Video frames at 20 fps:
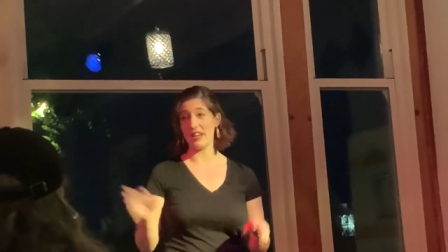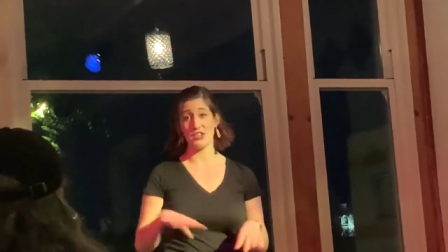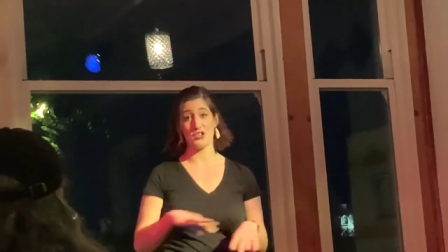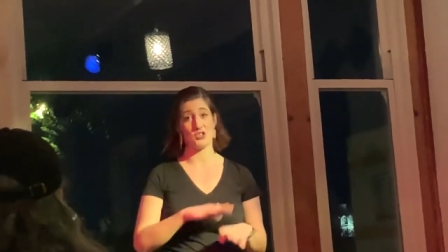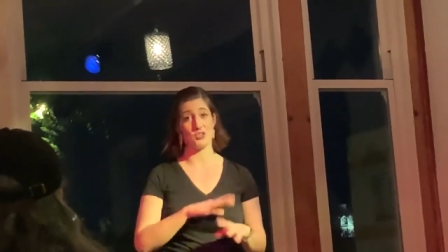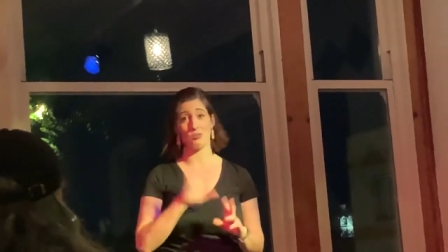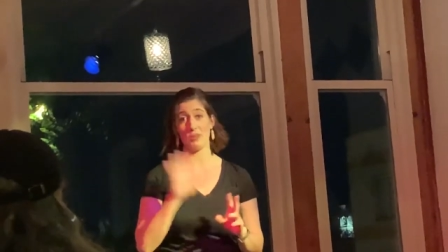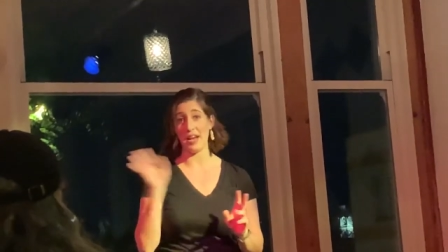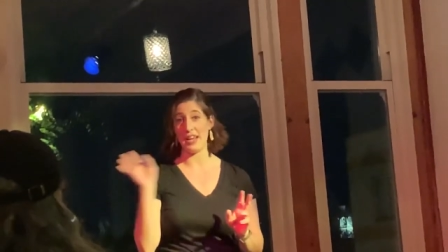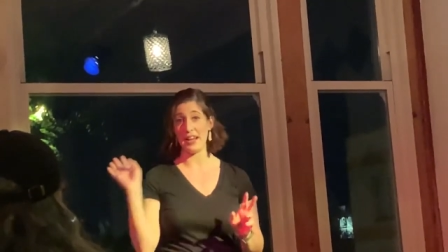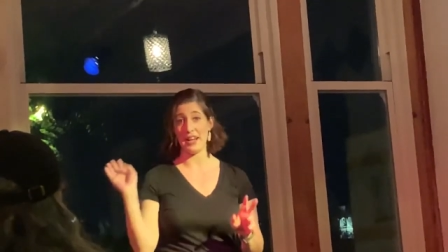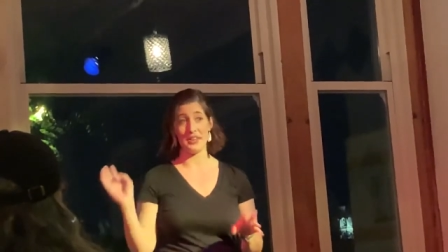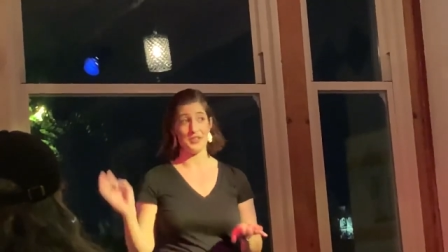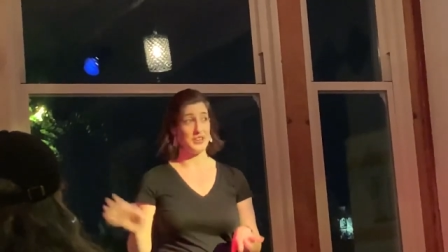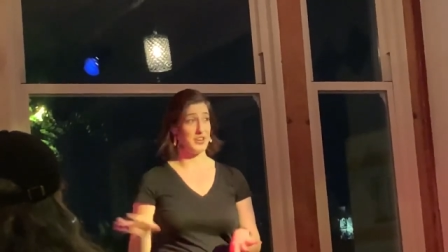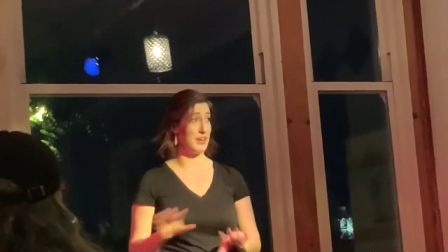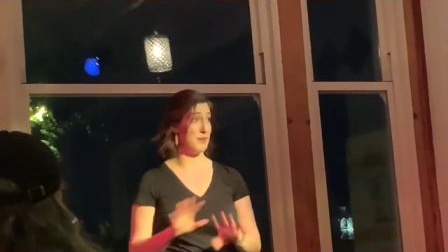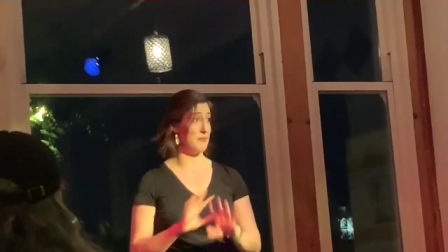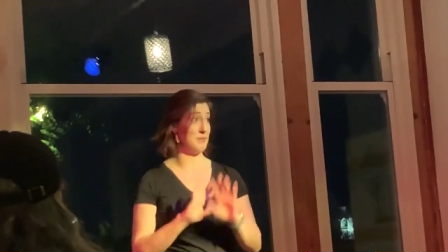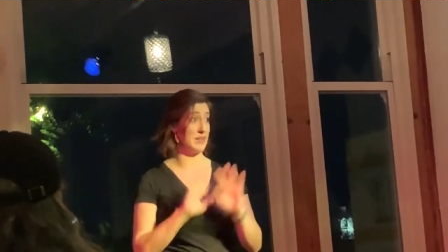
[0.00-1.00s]
I just ran out
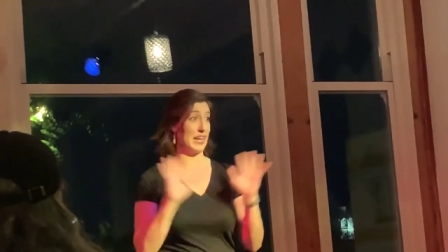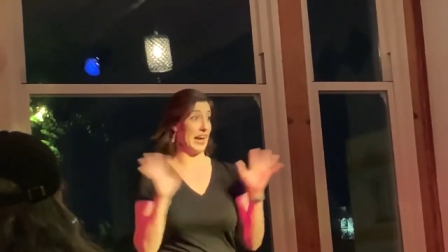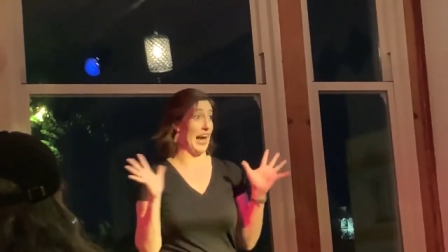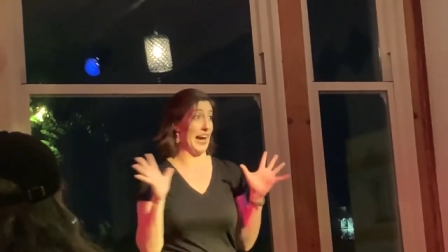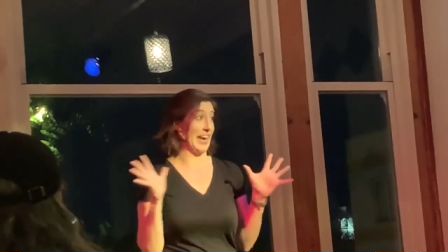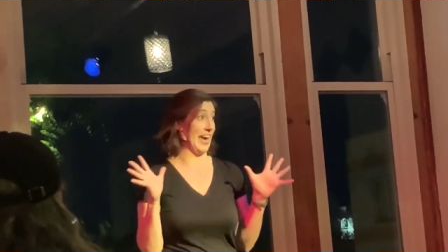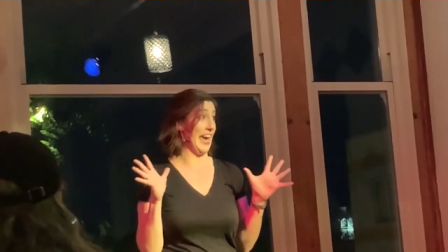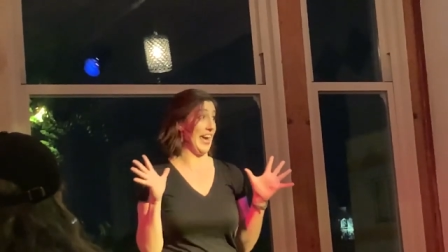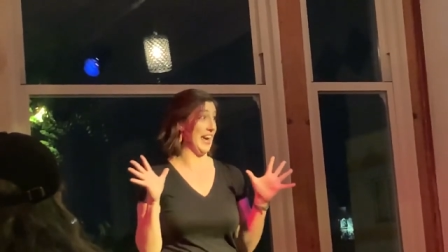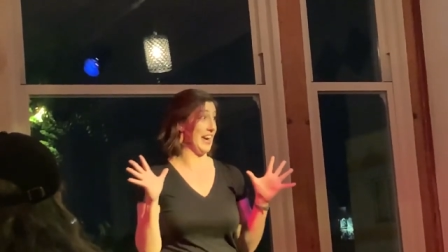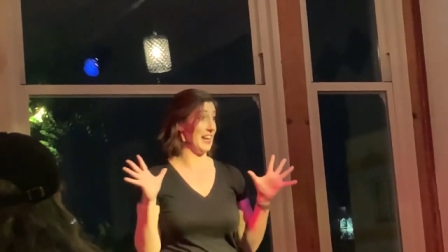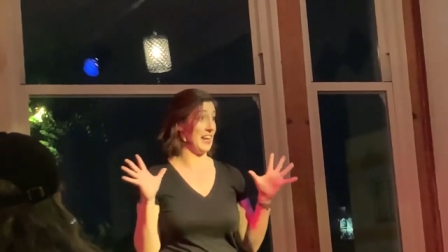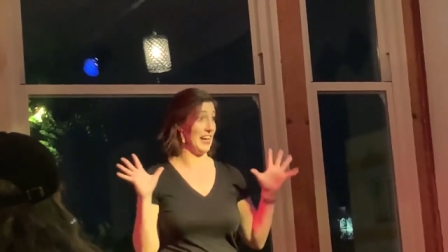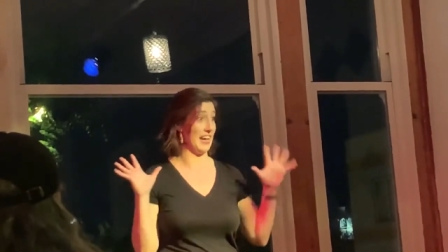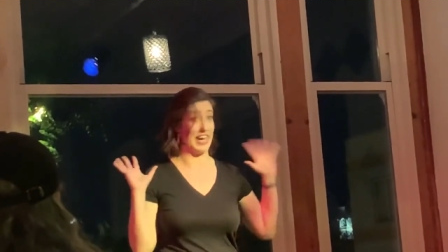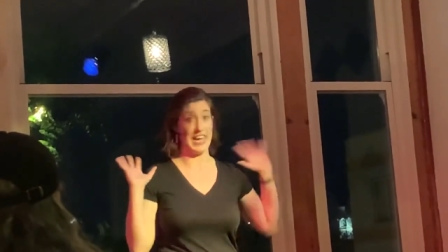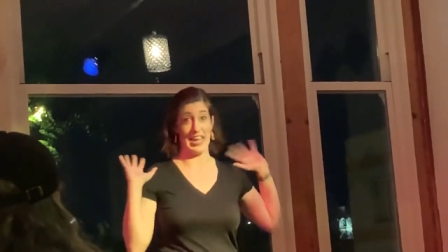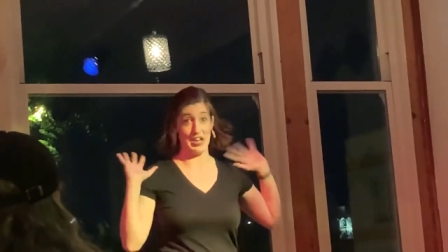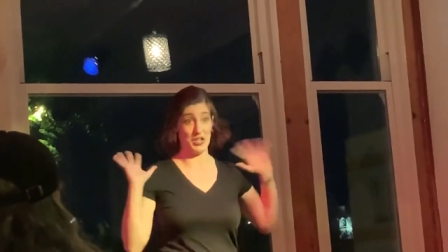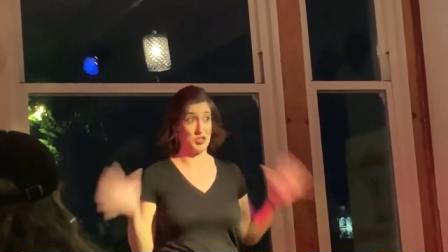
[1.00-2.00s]
there. I'm like, I
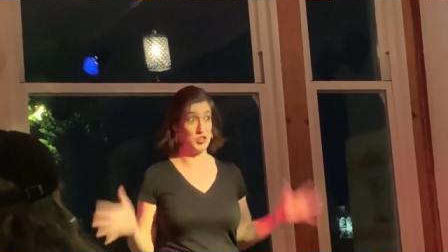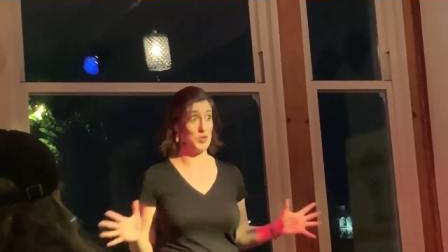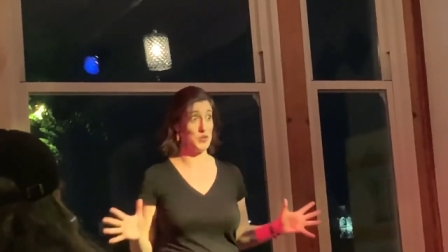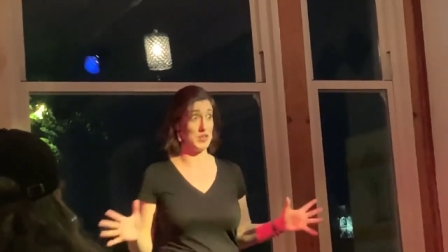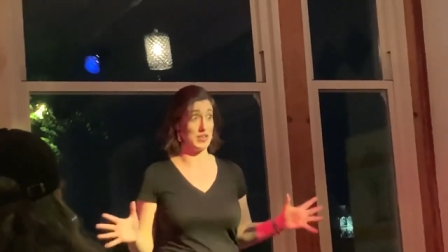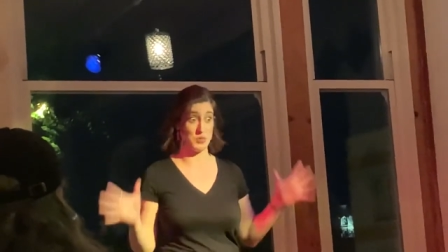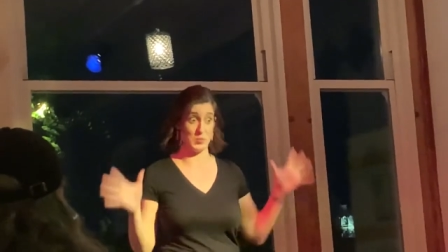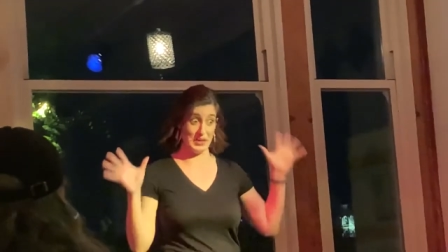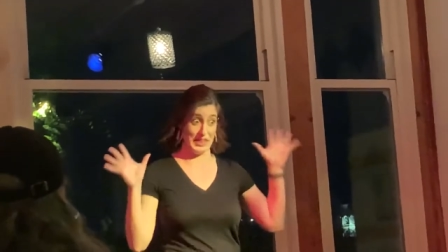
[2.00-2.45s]
can't do this.